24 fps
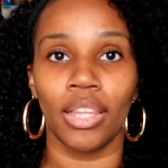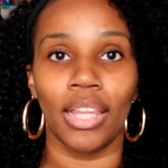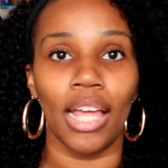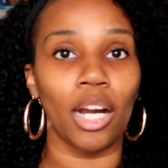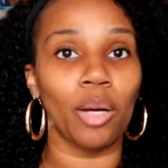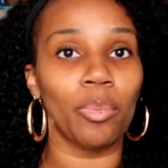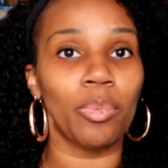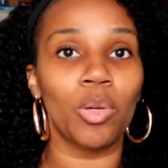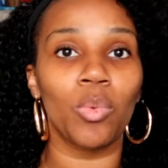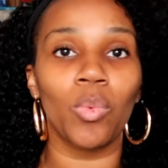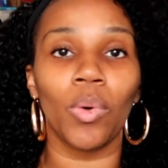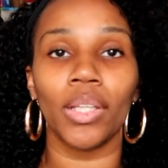
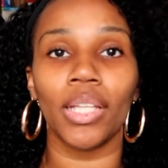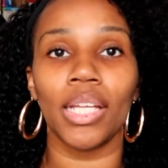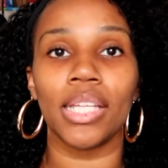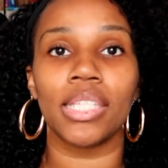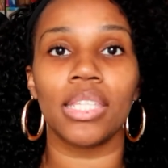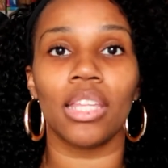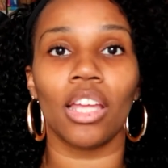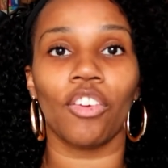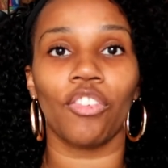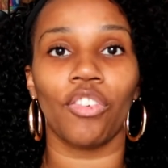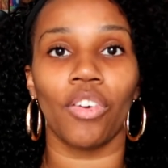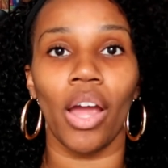That'll be one
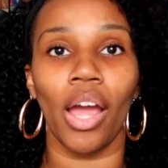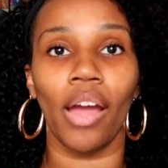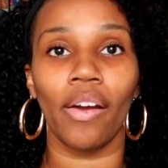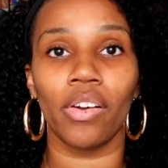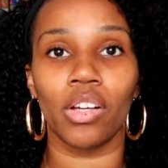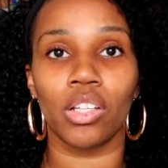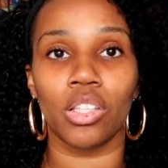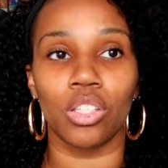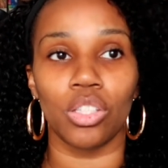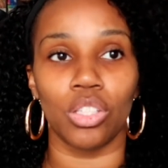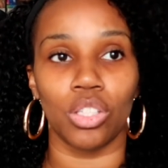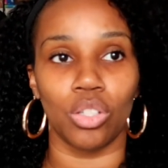less thing for
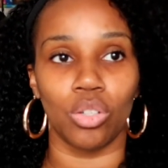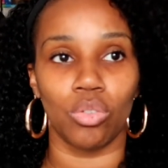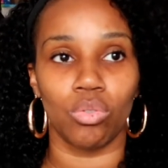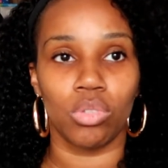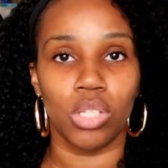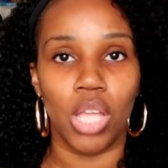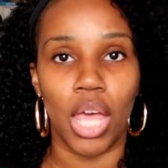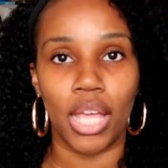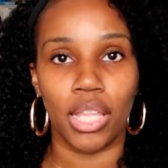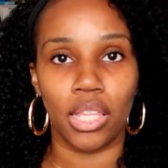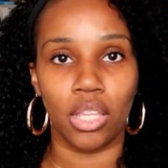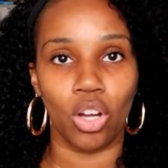Eric to do.
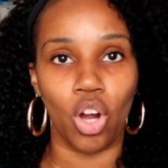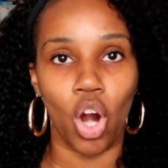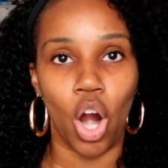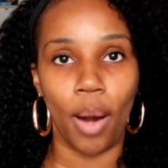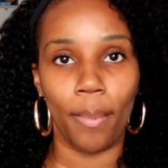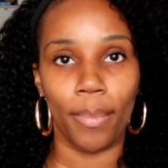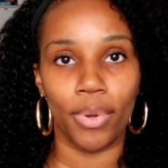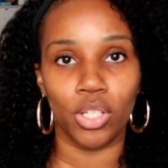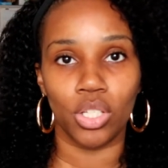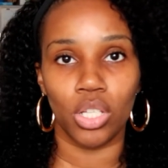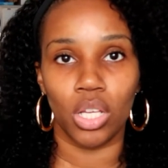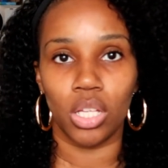Take the
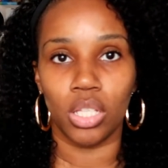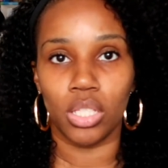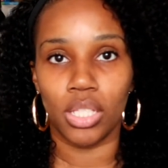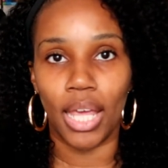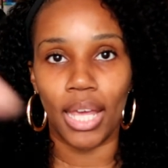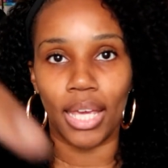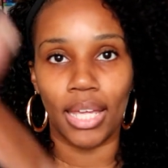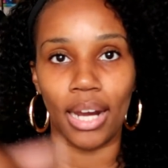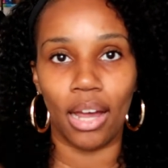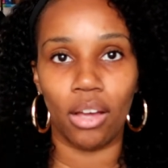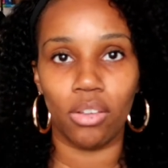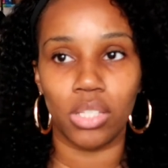garbage,
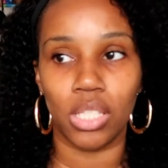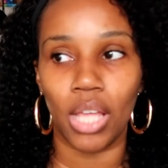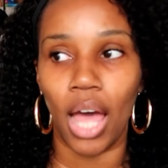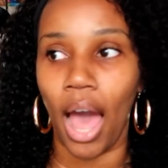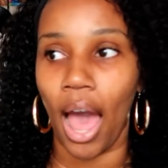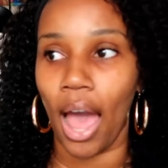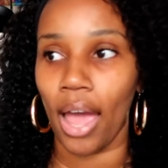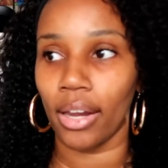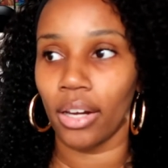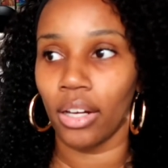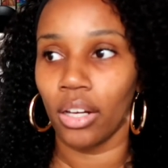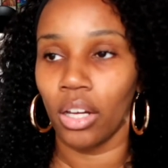take it
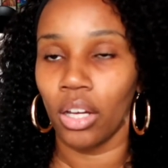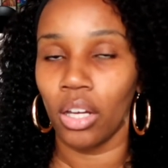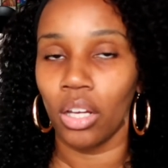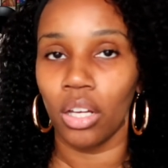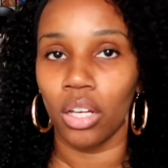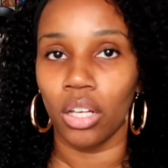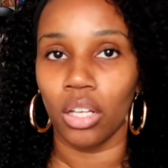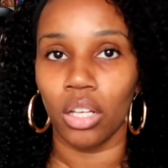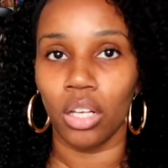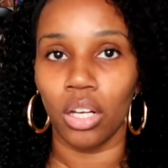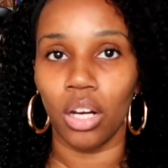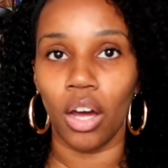outside.
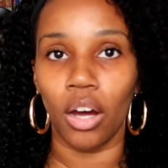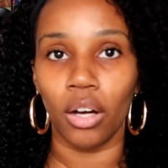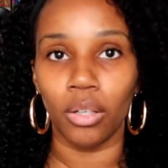You